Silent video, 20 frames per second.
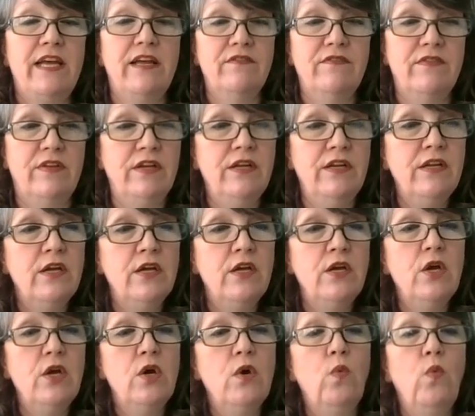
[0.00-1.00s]
Kelvin.
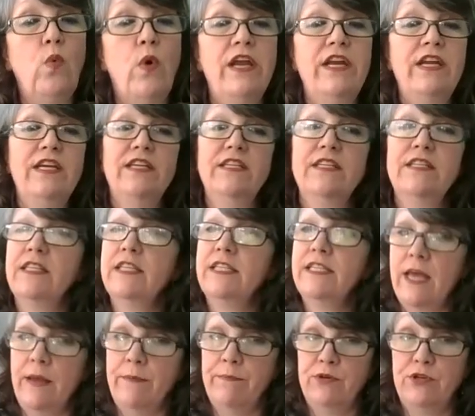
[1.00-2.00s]
What is the
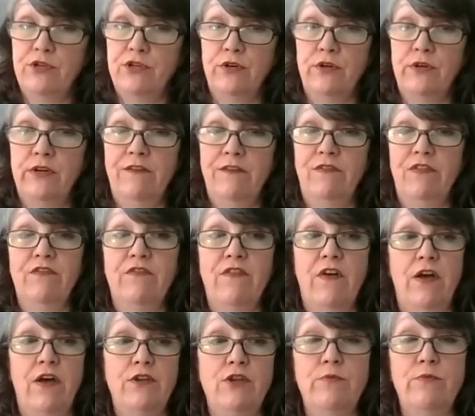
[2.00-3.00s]
temperature if the
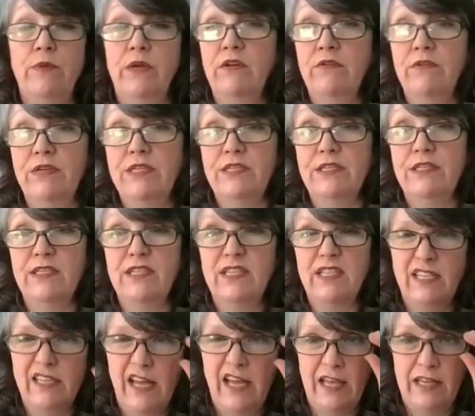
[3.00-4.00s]
volume increases
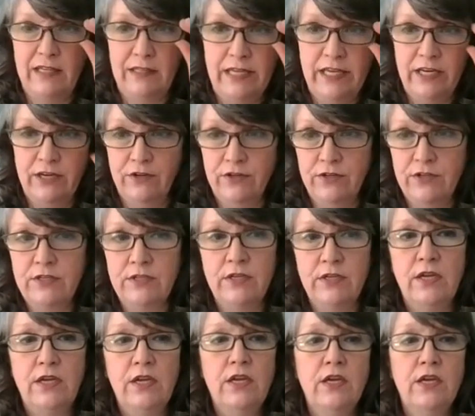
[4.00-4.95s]
to 10 liters?